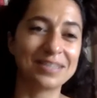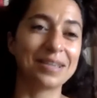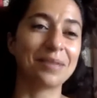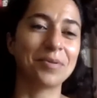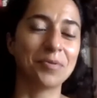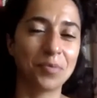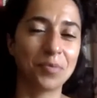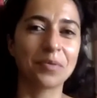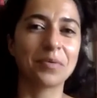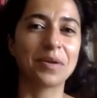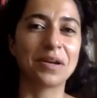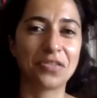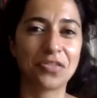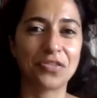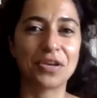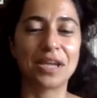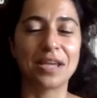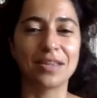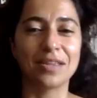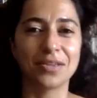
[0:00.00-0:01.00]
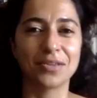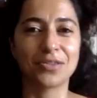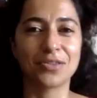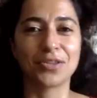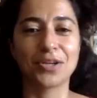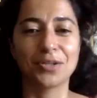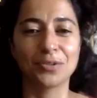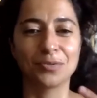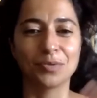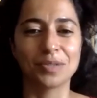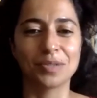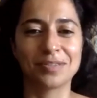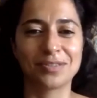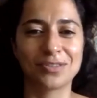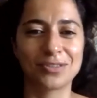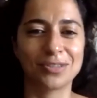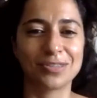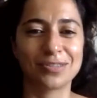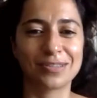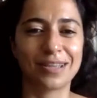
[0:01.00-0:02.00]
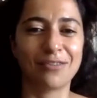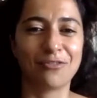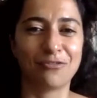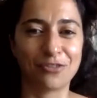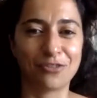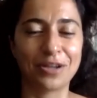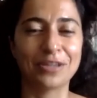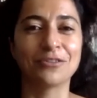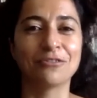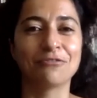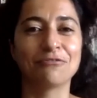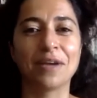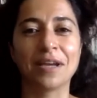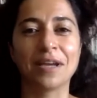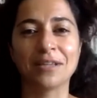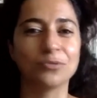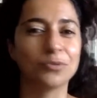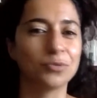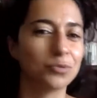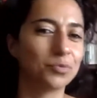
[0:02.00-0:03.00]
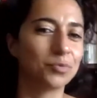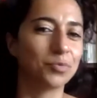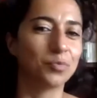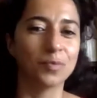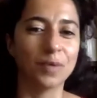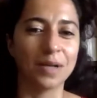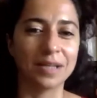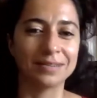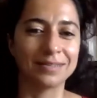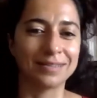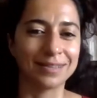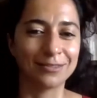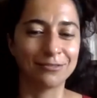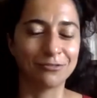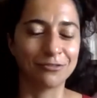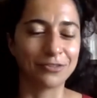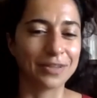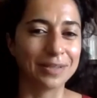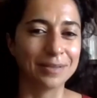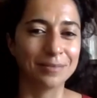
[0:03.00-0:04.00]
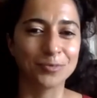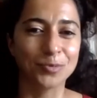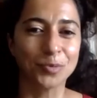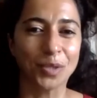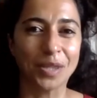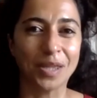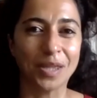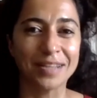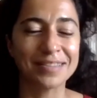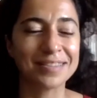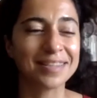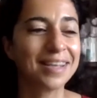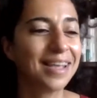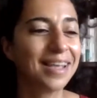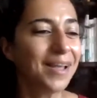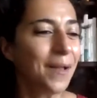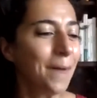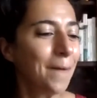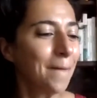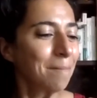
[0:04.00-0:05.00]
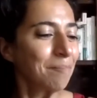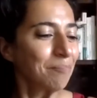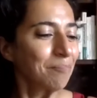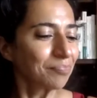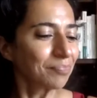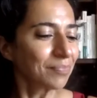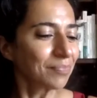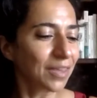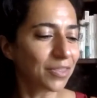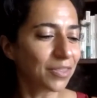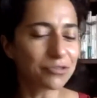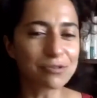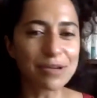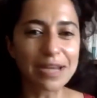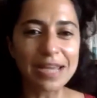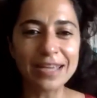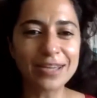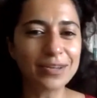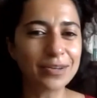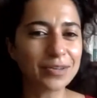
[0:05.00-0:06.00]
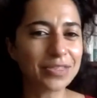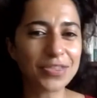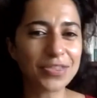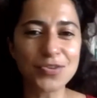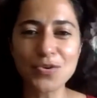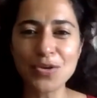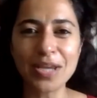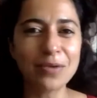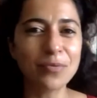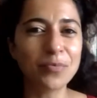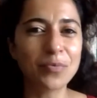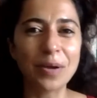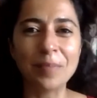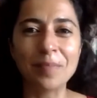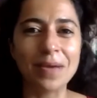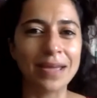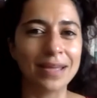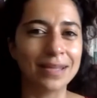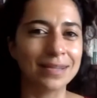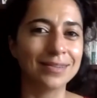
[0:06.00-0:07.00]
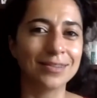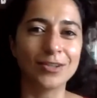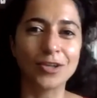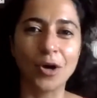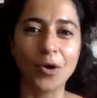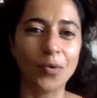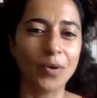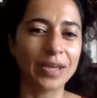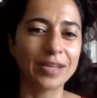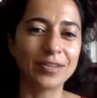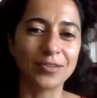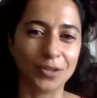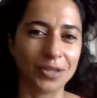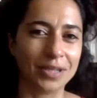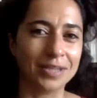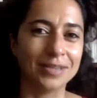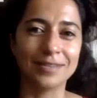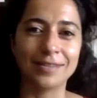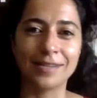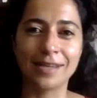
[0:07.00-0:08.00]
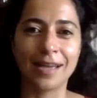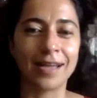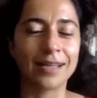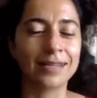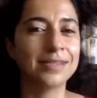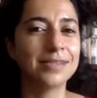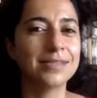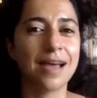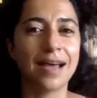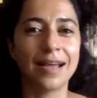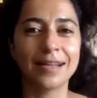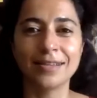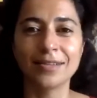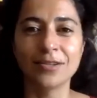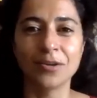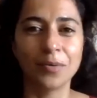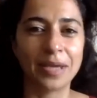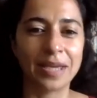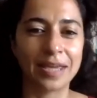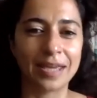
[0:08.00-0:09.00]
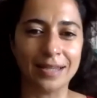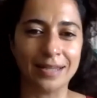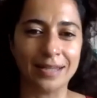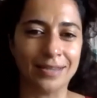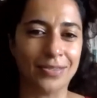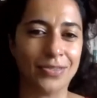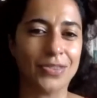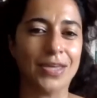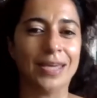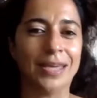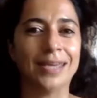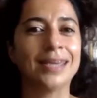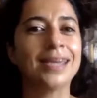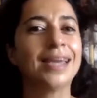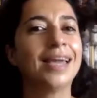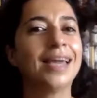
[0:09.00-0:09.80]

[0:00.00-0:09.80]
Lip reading: mean, we were 3. The third was just a friend of mine who went and filmed with us. Three women going to India, not knowing anything,